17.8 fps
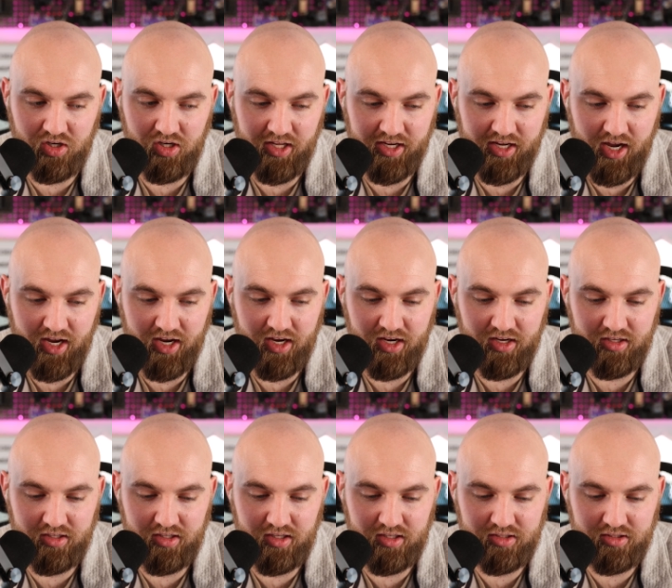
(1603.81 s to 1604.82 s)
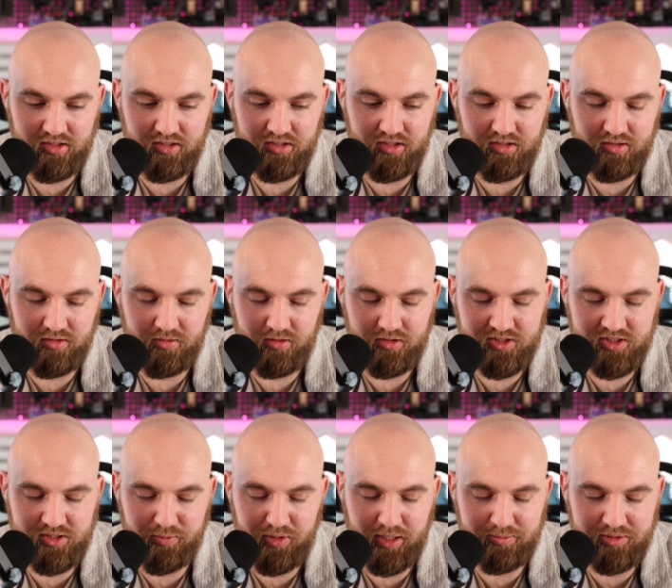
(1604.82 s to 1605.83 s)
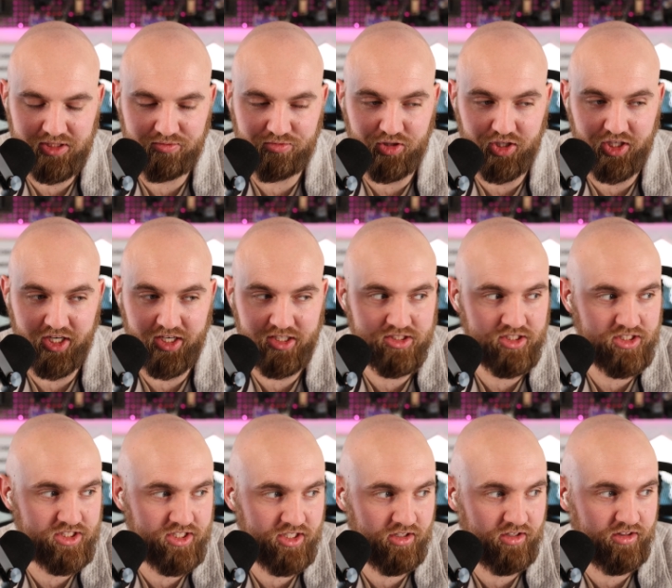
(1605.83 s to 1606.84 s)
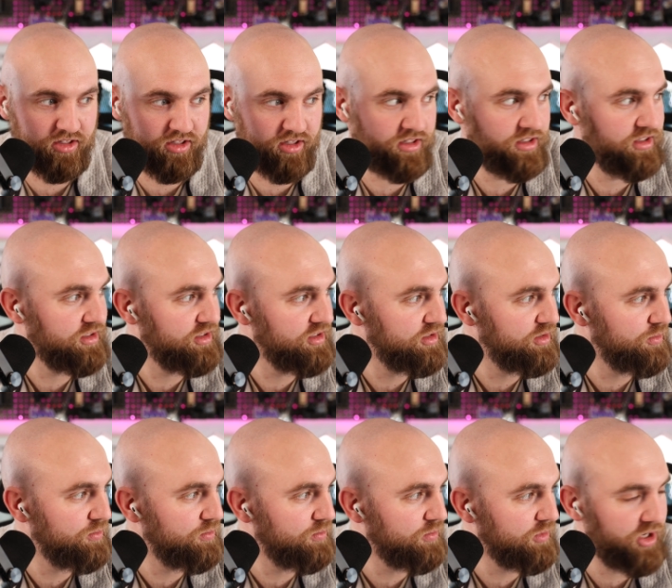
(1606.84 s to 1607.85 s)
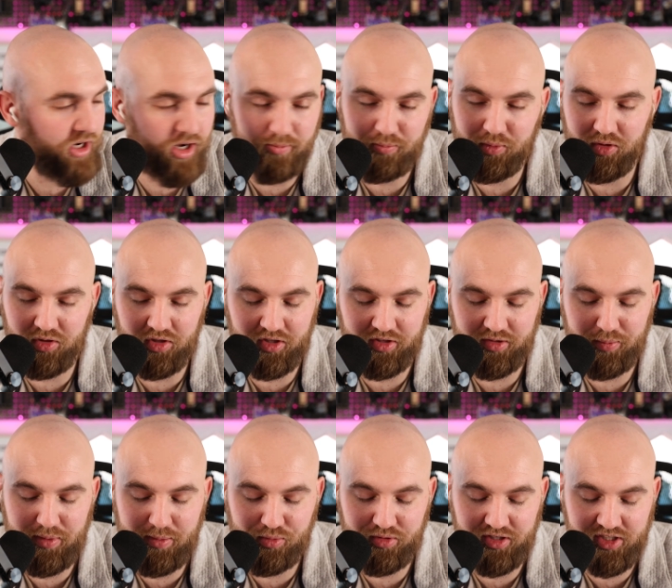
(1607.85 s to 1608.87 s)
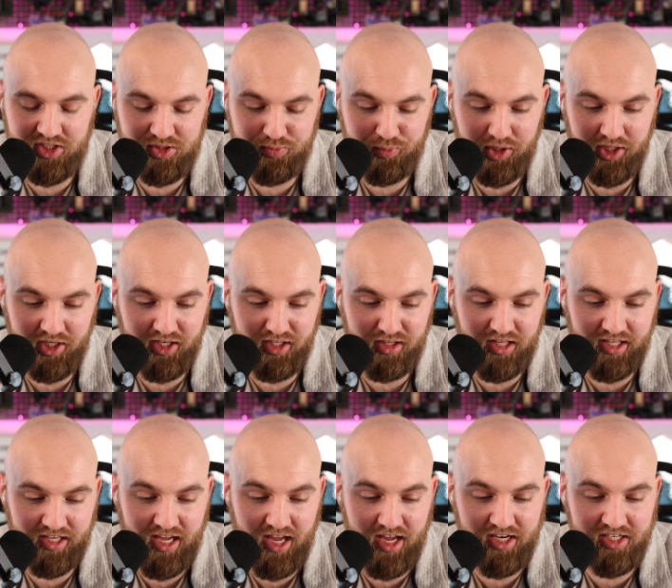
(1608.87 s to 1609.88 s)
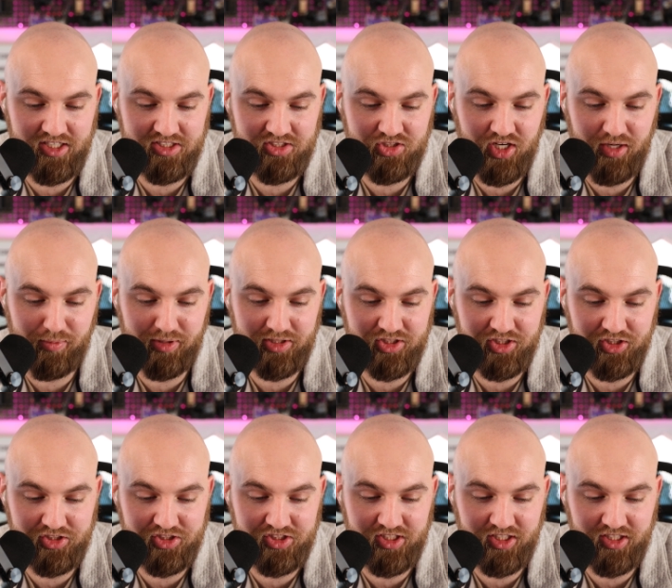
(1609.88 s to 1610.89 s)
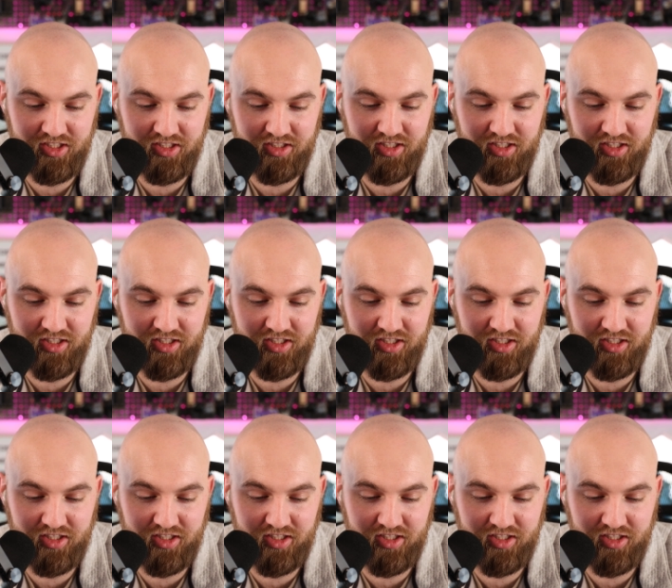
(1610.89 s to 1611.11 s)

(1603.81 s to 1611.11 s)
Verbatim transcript: Like I, sometimes I forget to tell the couple or the people that are speaking, like, hey, just try to make sure you stay there.